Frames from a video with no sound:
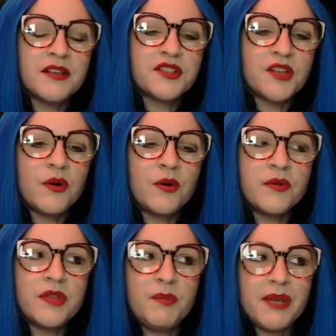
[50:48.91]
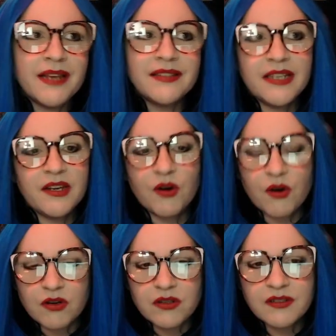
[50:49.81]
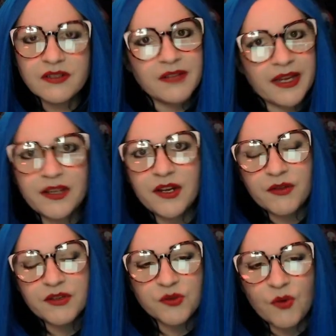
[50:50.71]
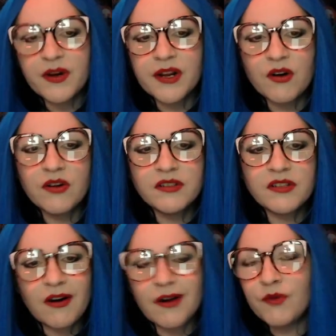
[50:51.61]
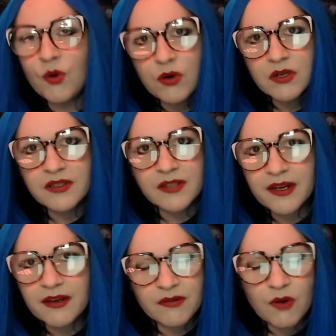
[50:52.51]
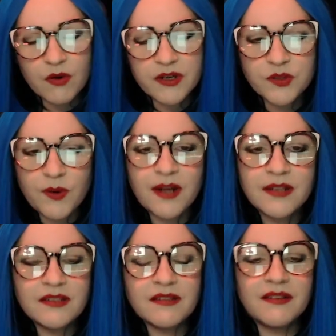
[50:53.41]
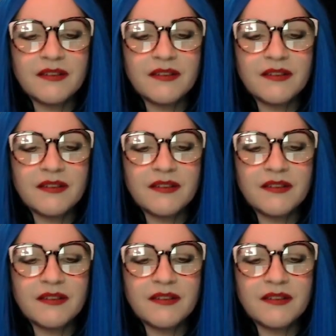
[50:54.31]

So the BSE girls, like, you know, the sorority girls, are, of course, like, horrid twats,